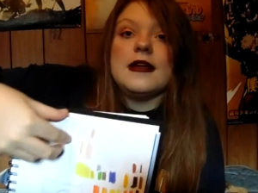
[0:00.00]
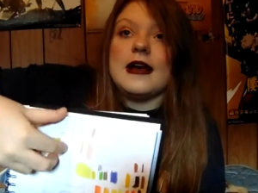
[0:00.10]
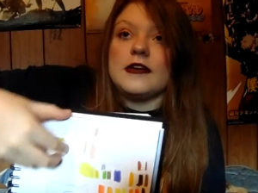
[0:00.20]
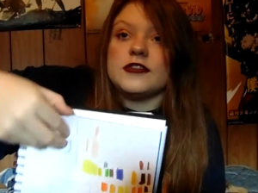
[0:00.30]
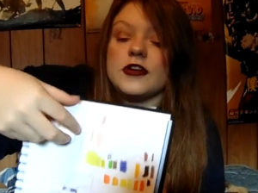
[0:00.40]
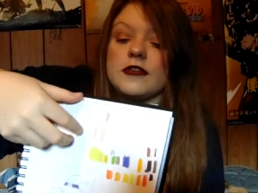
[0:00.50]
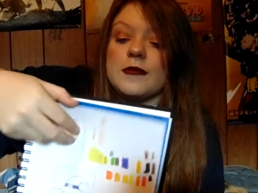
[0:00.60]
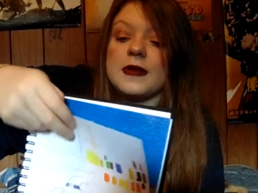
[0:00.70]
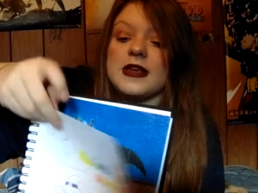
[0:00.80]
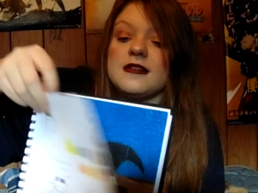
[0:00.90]
I'll show you
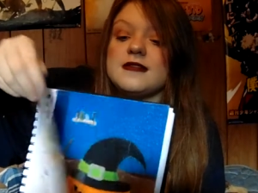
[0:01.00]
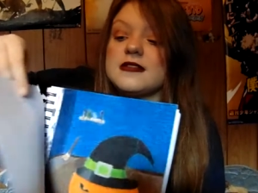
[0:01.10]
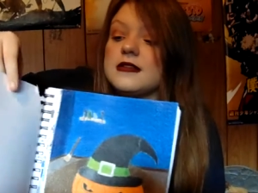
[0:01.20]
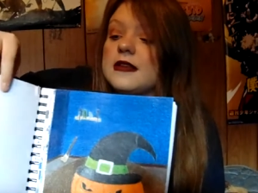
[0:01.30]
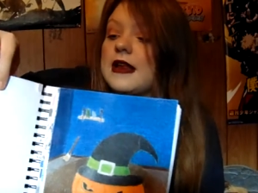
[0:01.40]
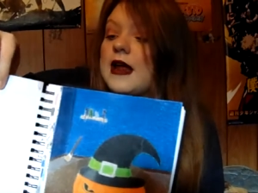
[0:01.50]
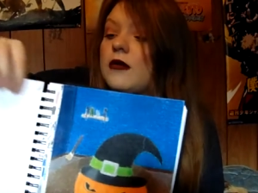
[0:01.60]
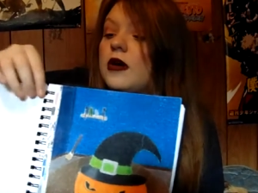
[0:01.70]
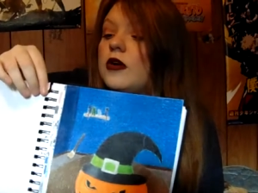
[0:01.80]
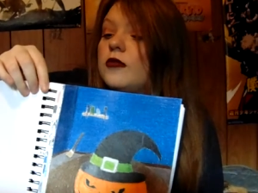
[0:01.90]
the piece now.
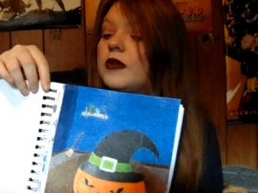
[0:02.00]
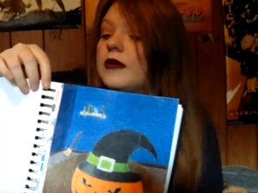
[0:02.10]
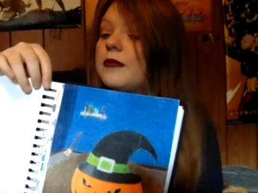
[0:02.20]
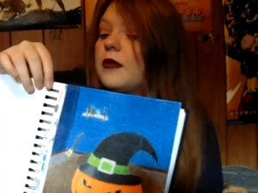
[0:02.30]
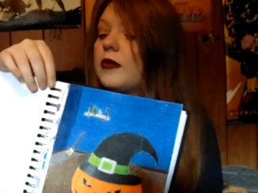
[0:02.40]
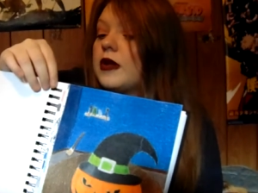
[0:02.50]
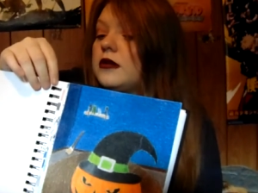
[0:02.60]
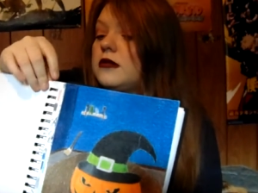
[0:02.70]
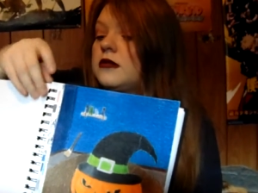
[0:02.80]
Oh no, I broke it.